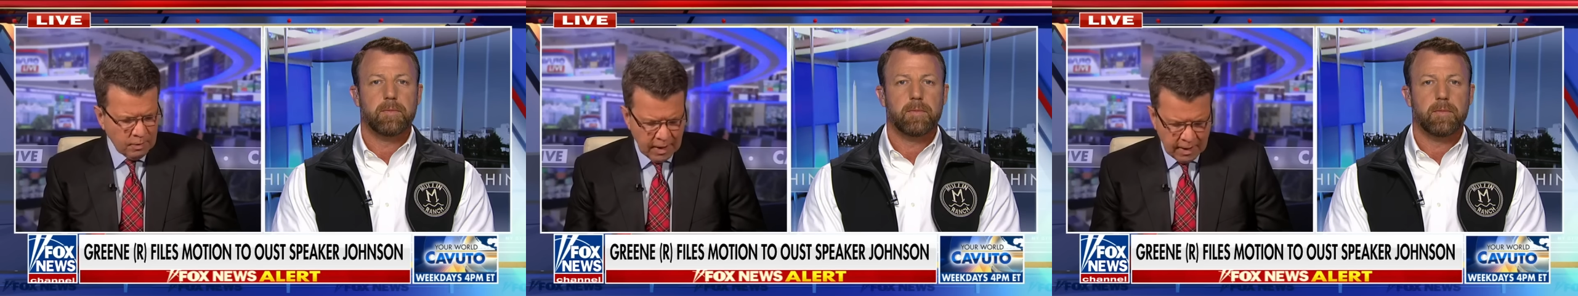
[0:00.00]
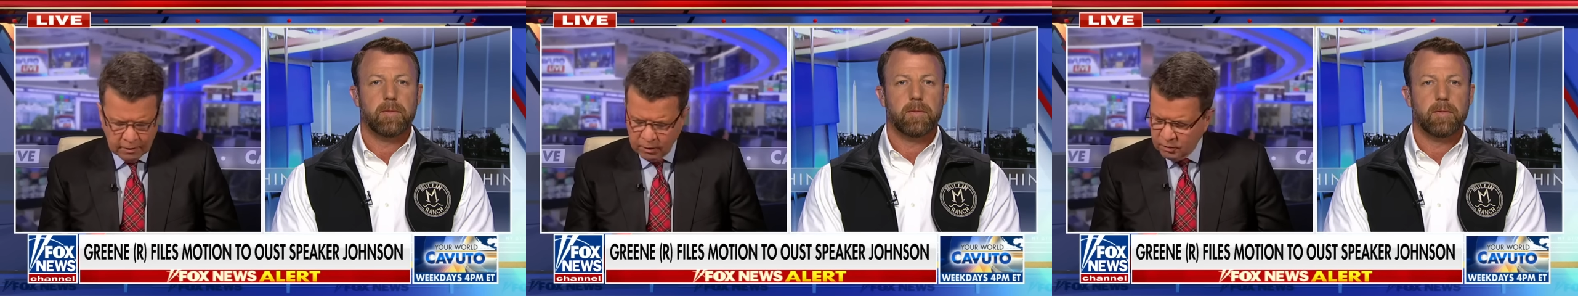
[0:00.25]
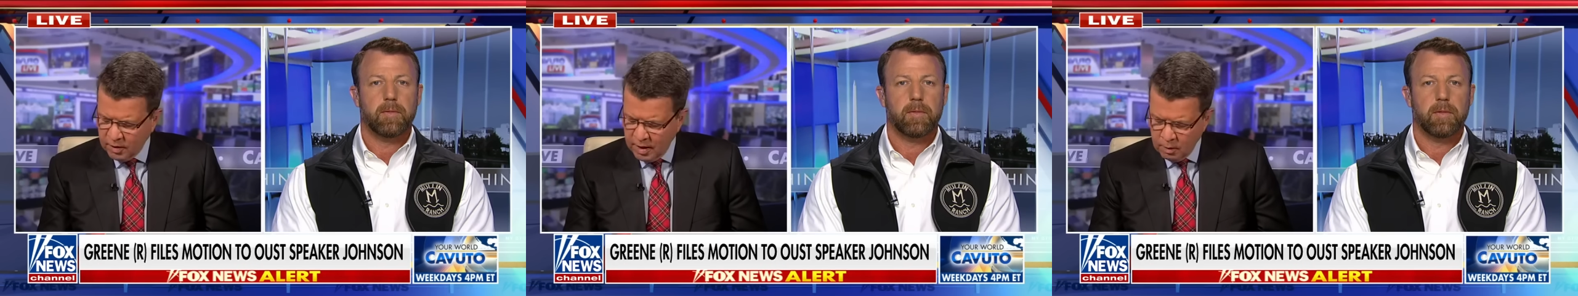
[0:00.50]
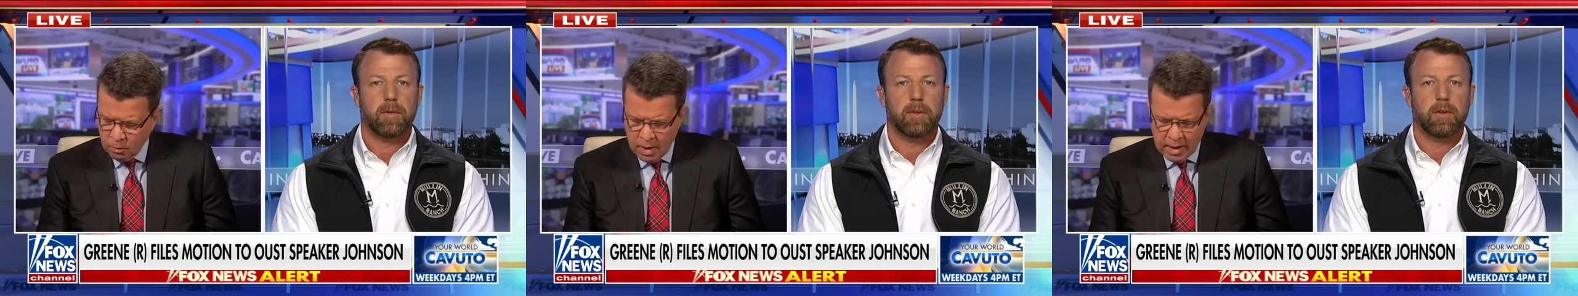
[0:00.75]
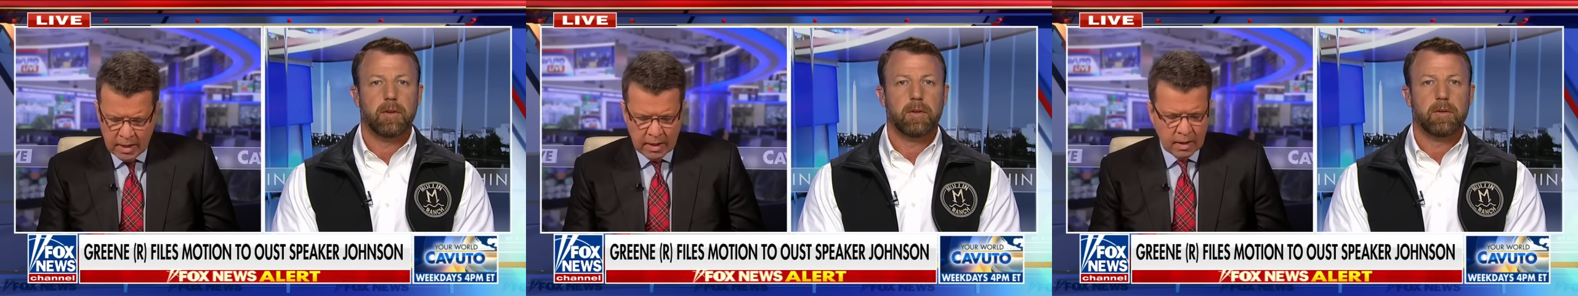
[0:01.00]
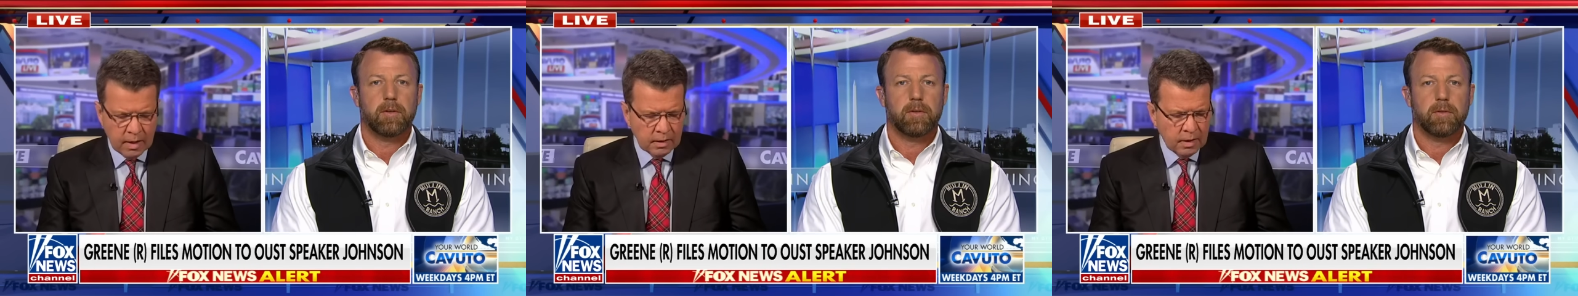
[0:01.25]
Speaker 1: a lot to say and weigh in
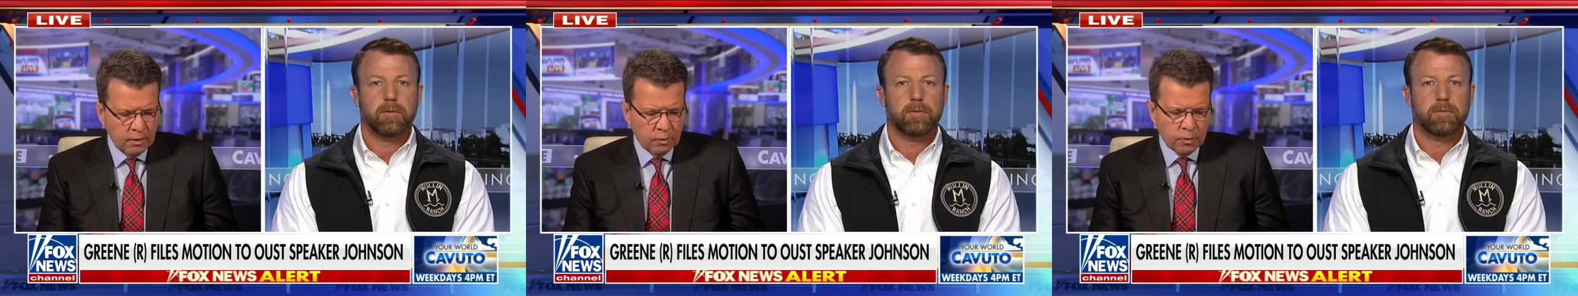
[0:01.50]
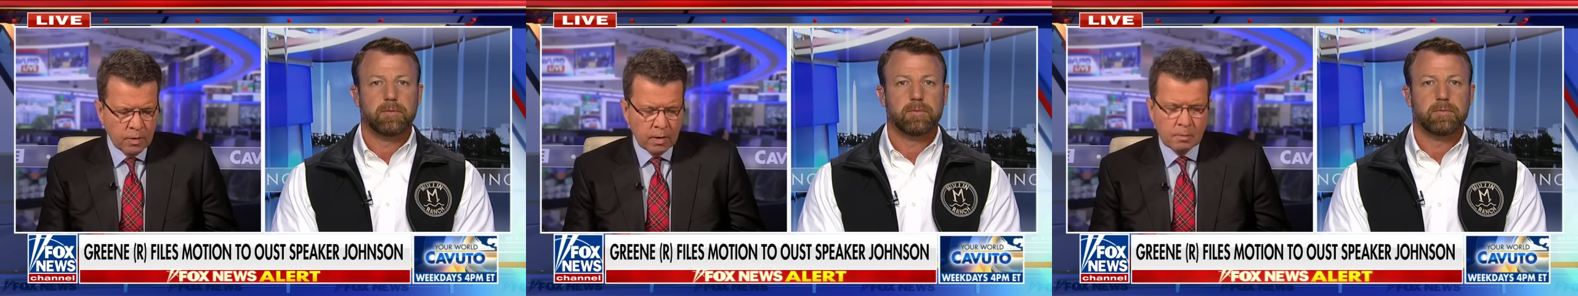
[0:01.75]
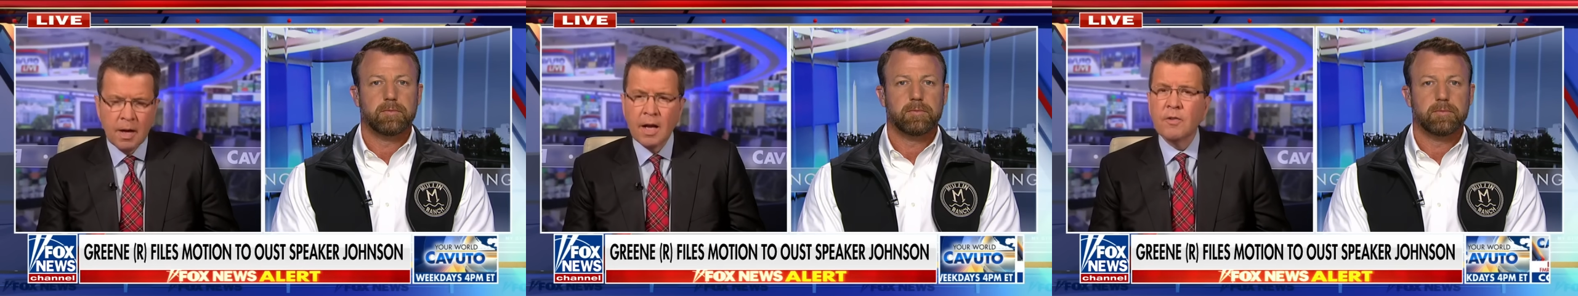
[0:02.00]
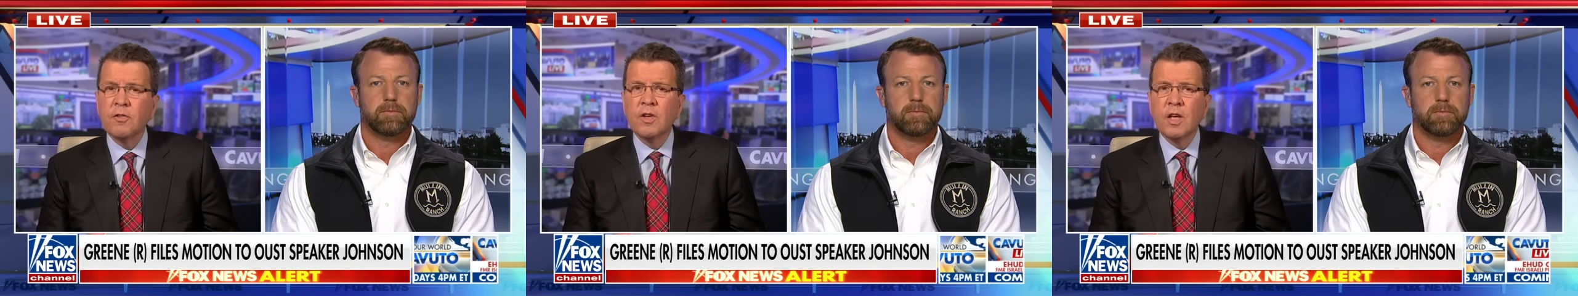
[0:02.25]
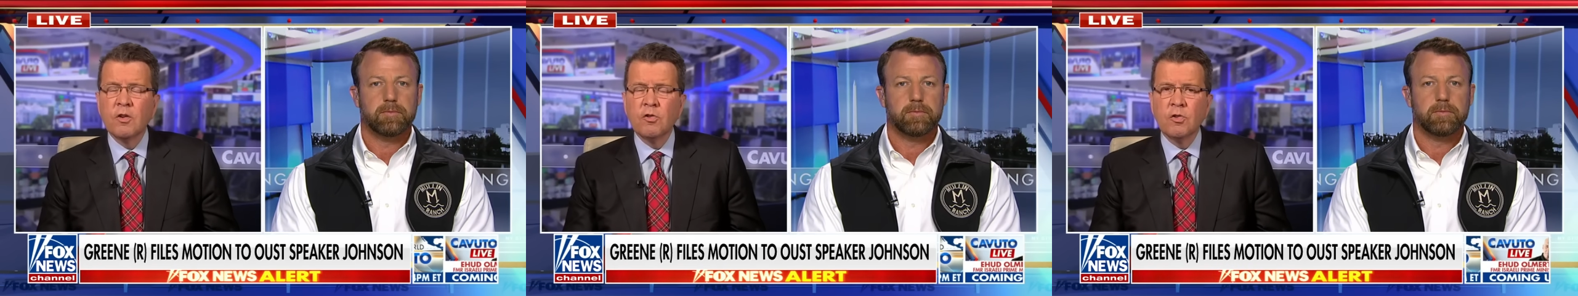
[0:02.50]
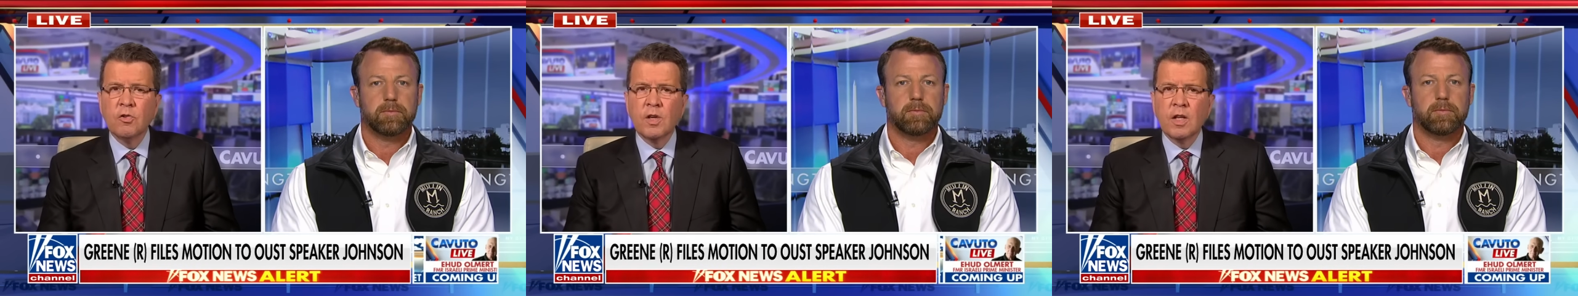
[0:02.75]
on these foreign policy
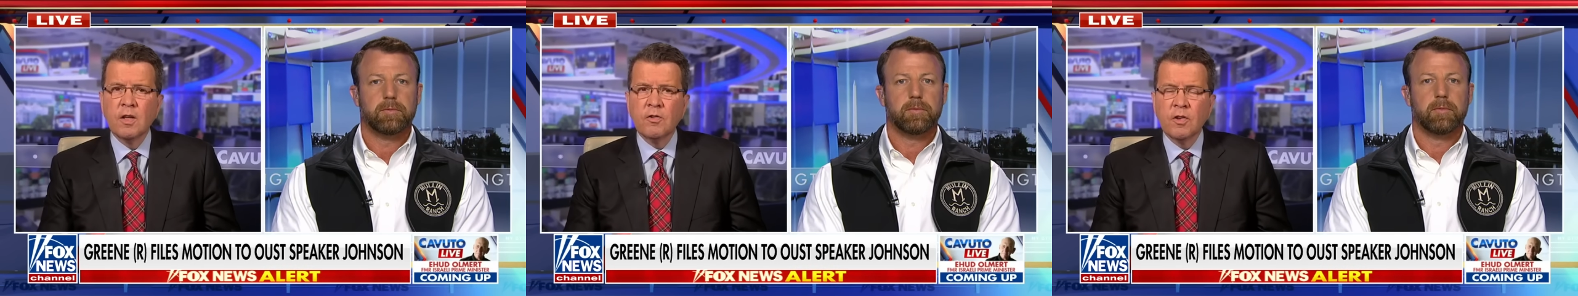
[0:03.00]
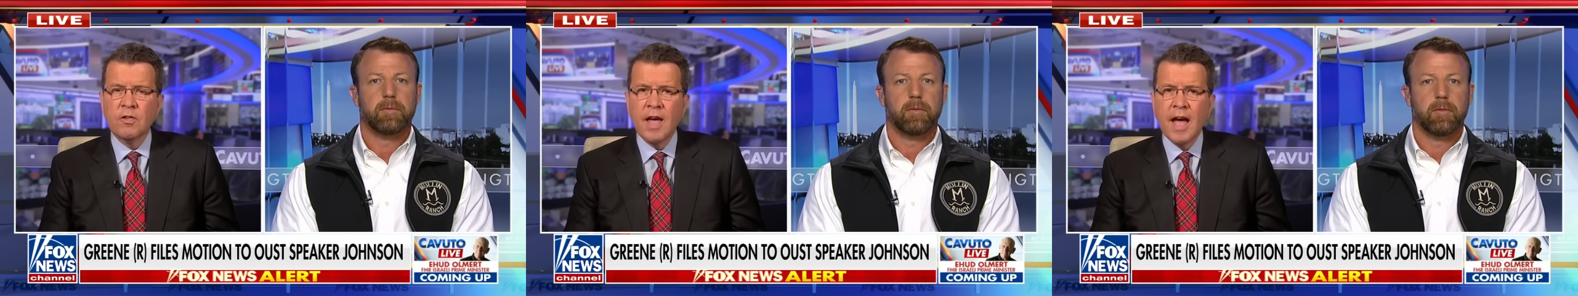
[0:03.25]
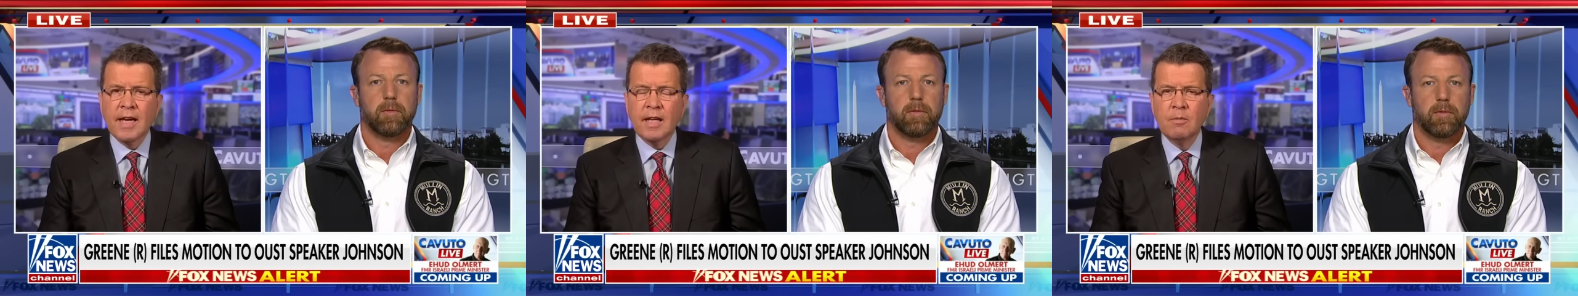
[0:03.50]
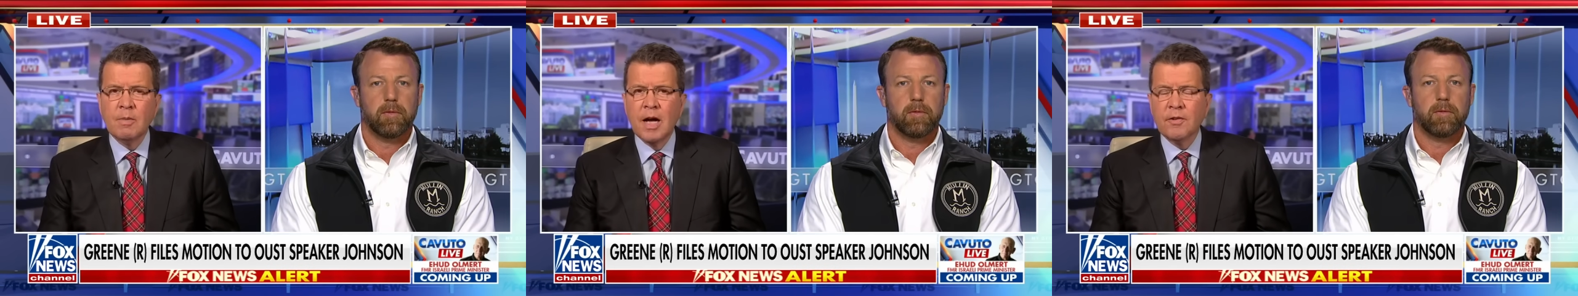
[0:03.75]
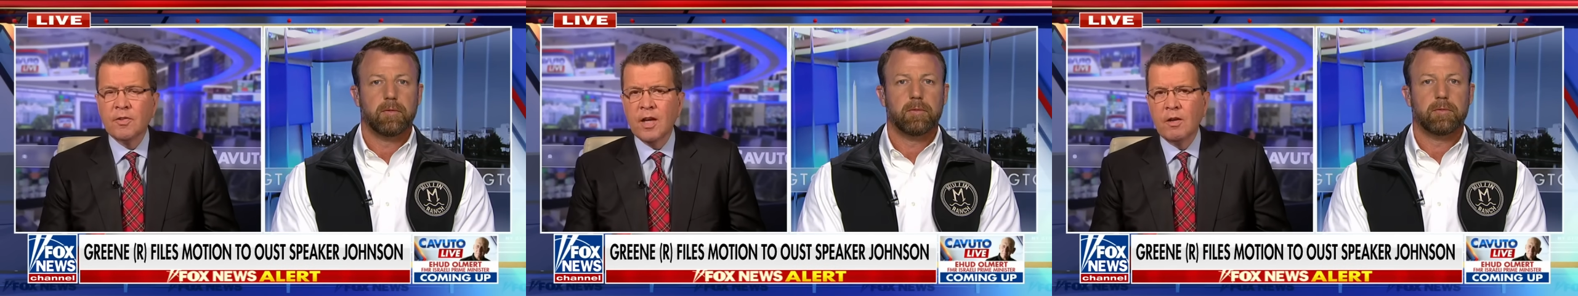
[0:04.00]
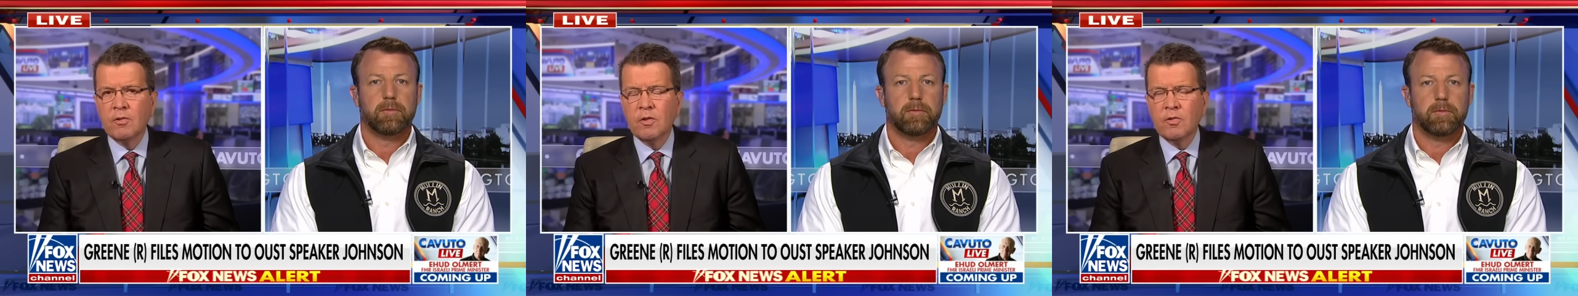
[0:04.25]
issues and this attack in Moscow,
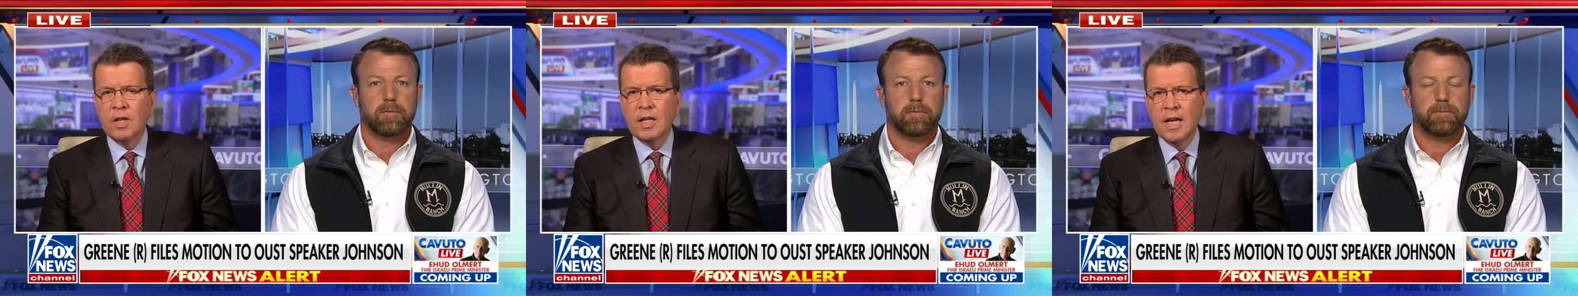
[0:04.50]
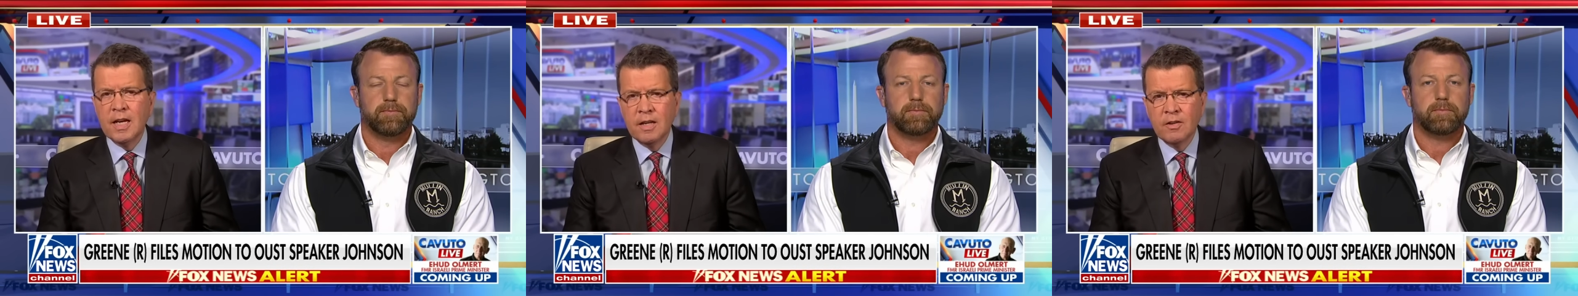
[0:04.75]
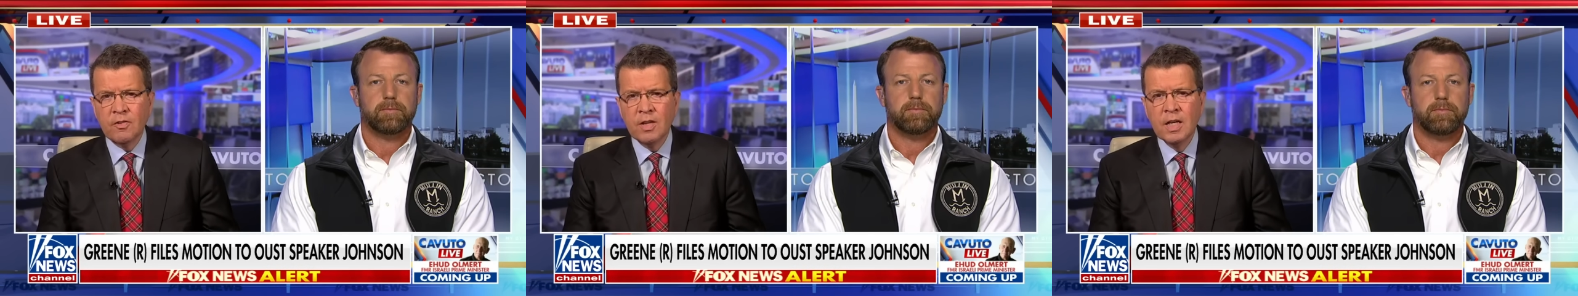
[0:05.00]
just the latest,